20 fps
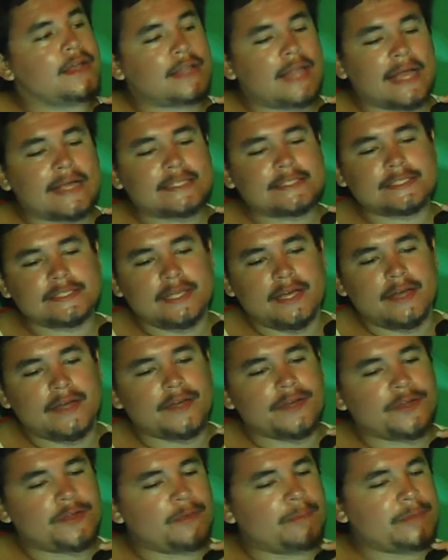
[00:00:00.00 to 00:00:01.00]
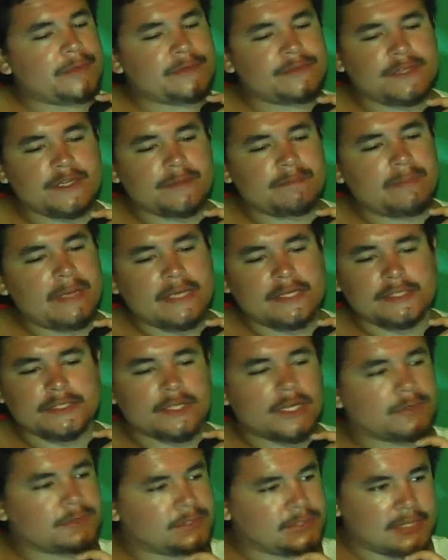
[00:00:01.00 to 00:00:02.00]
like, son, your music makes
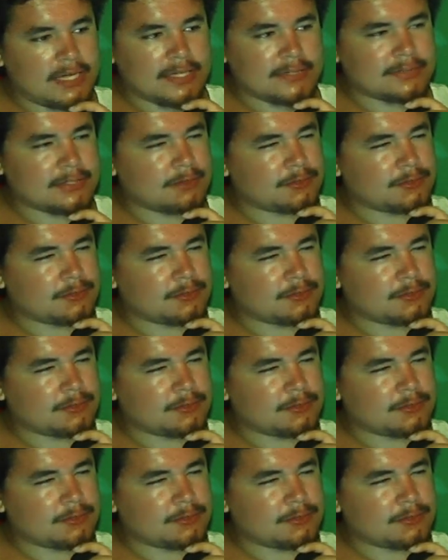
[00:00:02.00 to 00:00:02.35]
no sense.